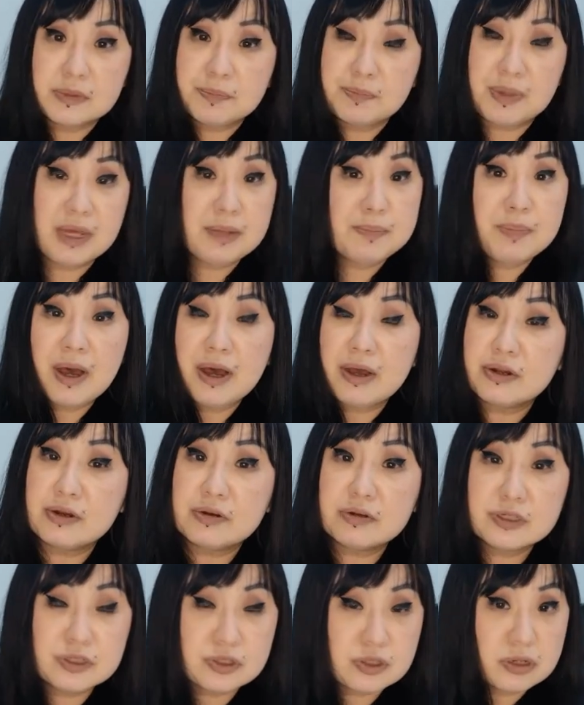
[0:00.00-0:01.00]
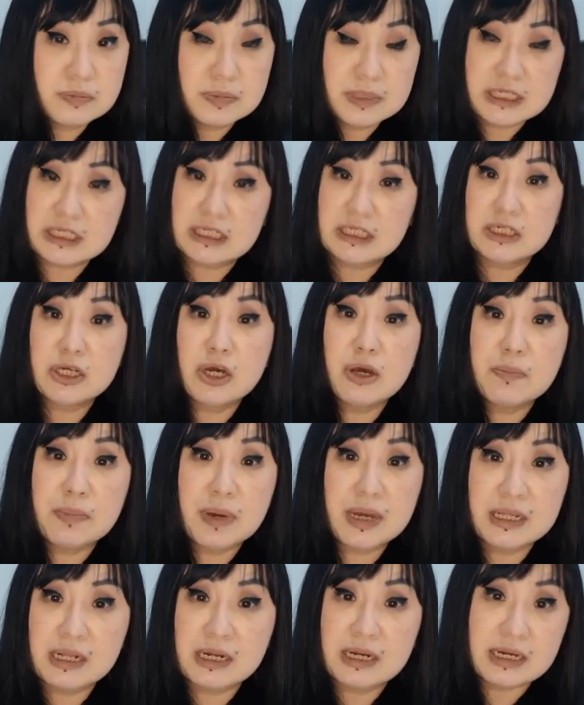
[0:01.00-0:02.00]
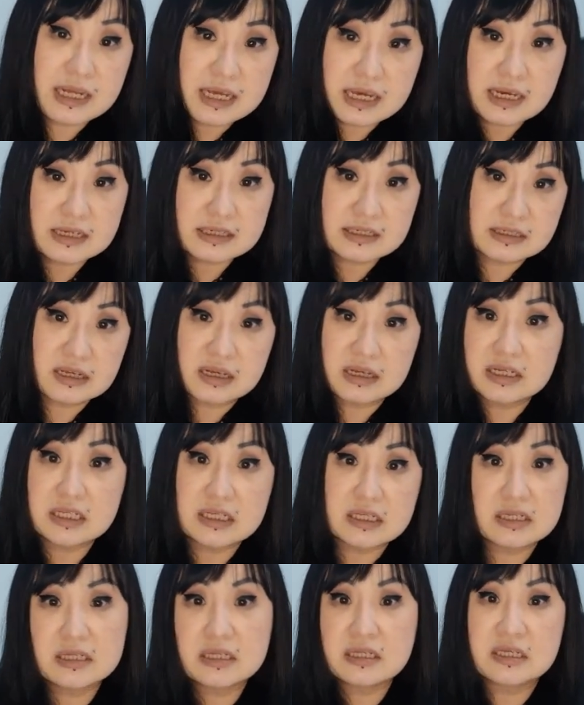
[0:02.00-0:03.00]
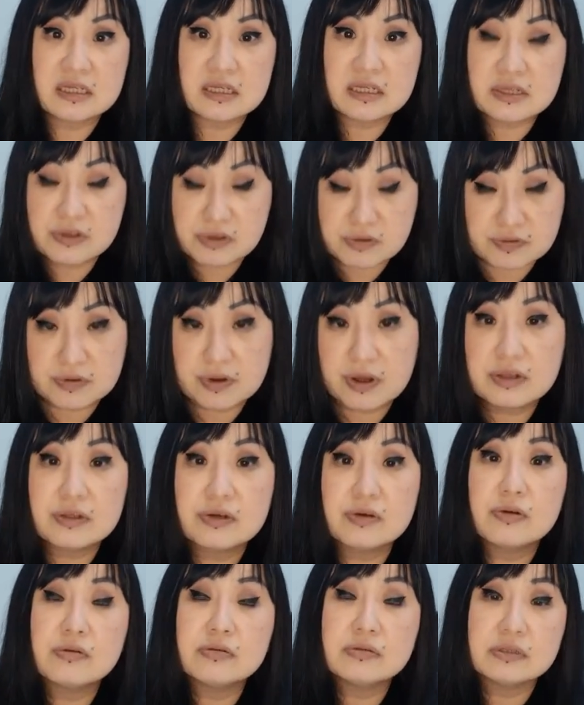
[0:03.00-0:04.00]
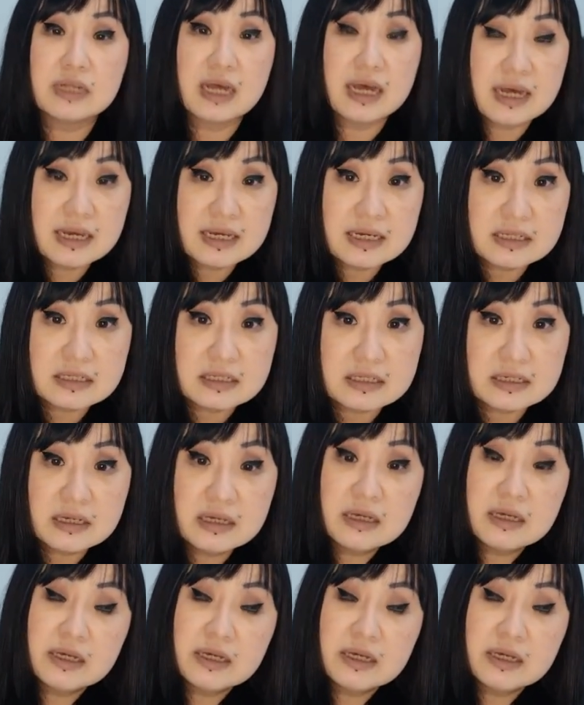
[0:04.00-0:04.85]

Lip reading: Bed partner is going to be disturbed by the leaks throughout the whole night.